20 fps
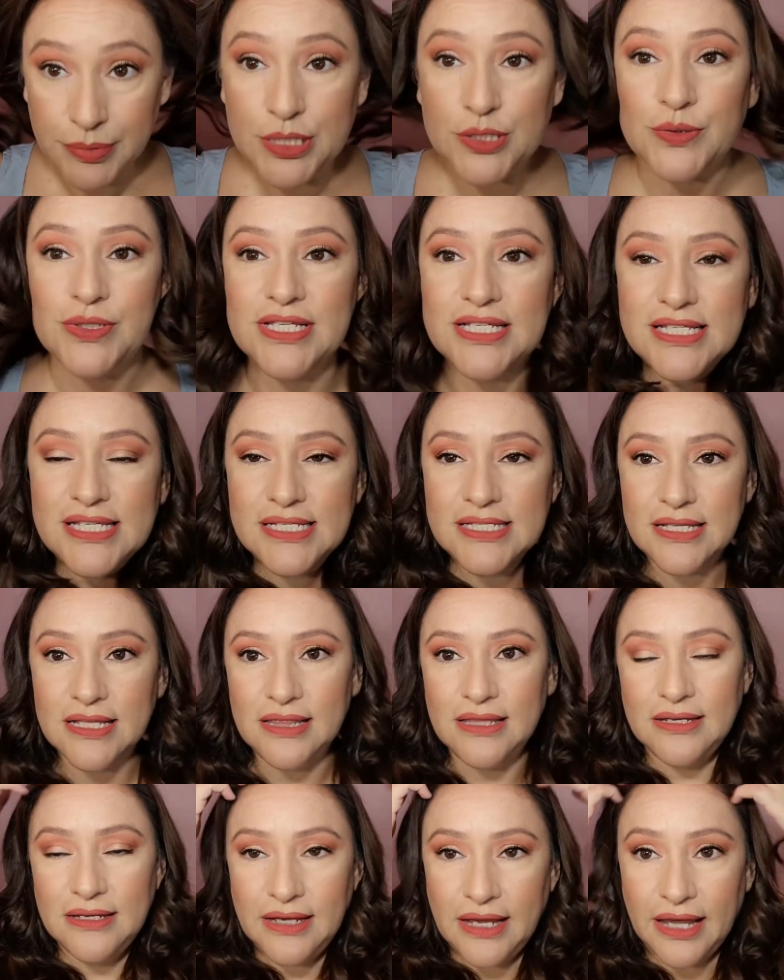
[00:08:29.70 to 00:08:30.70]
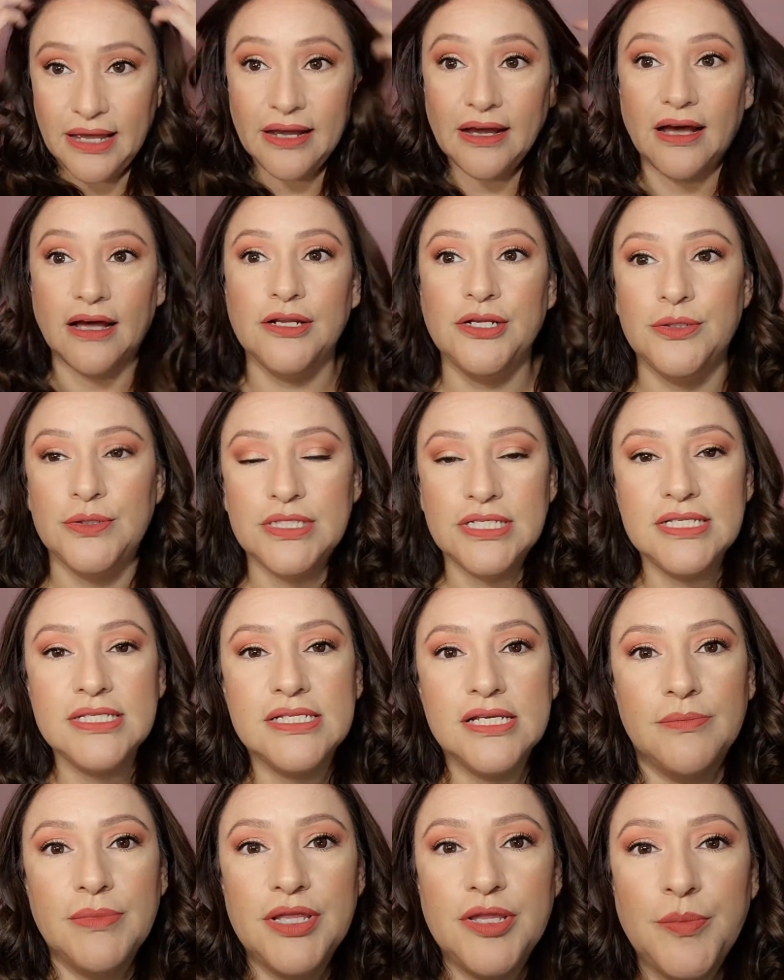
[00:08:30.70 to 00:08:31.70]
So this is the look I got using
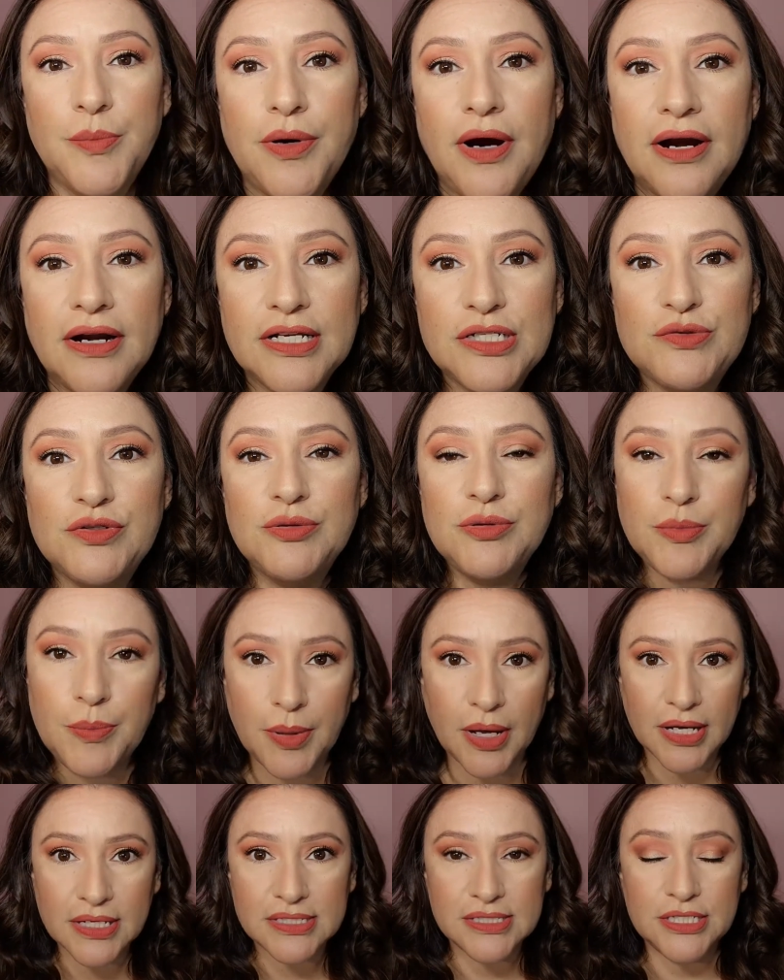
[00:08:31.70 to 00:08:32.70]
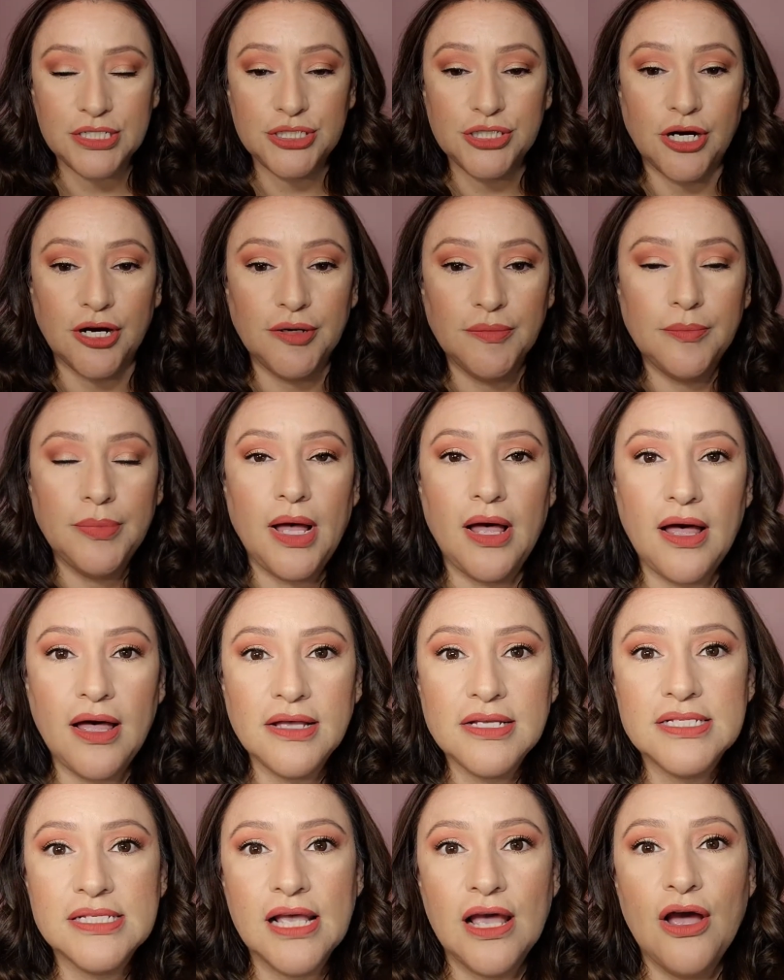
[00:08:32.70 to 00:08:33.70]
some of the products from the Boxy Charm
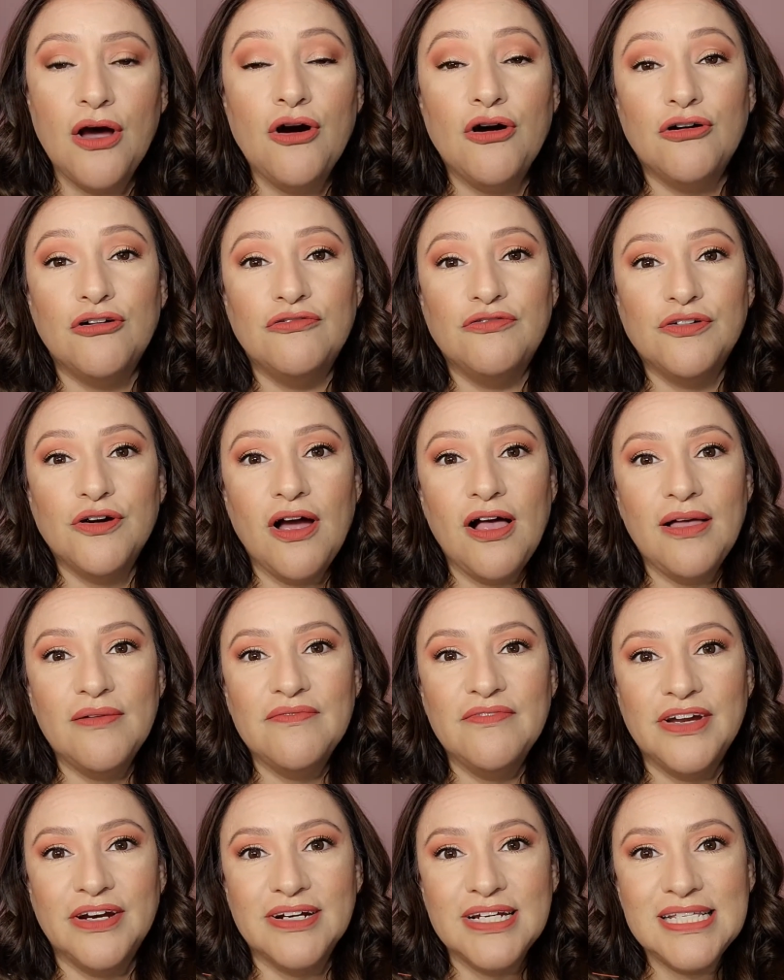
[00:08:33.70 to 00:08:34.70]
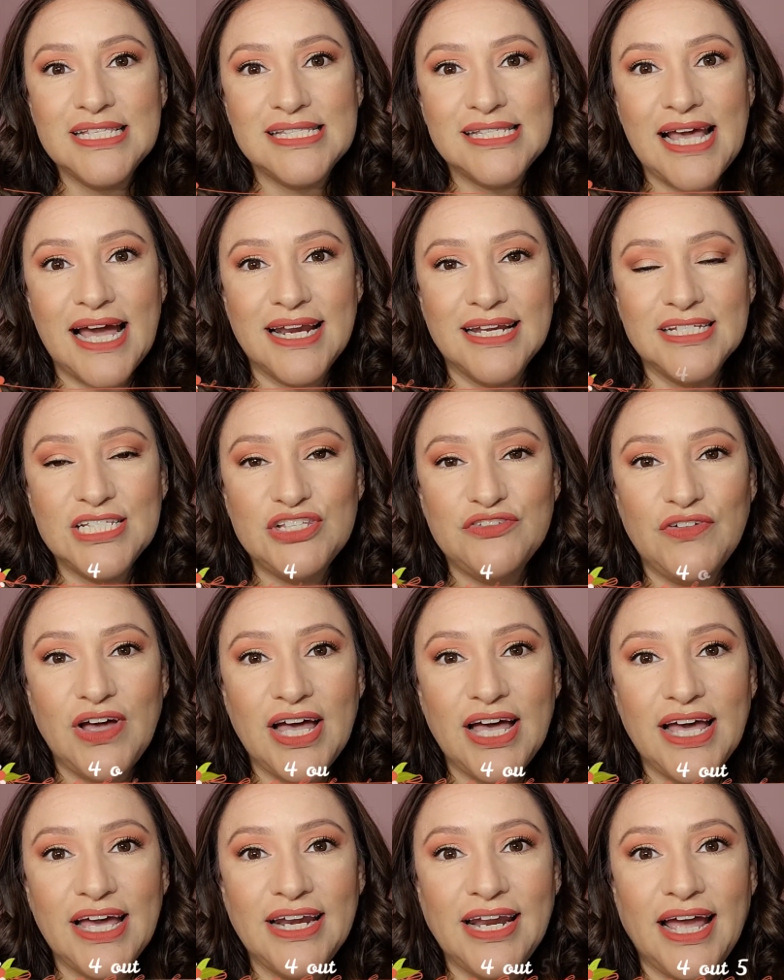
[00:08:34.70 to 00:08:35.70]
box. Overall, I'm very
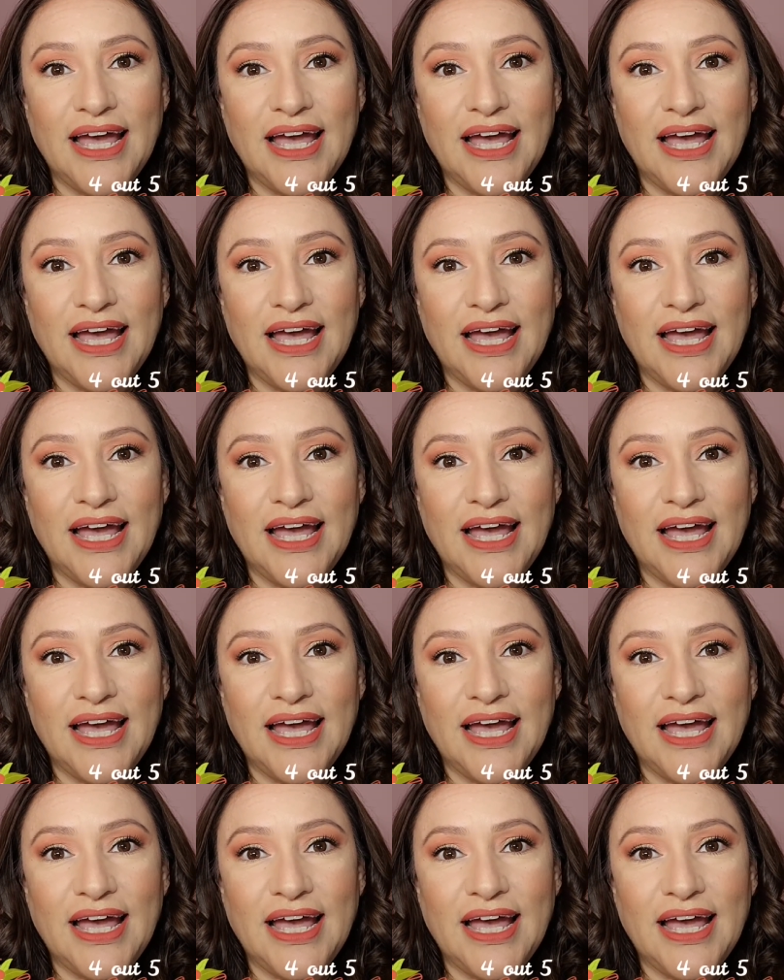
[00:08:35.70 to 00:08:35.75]
satisfied.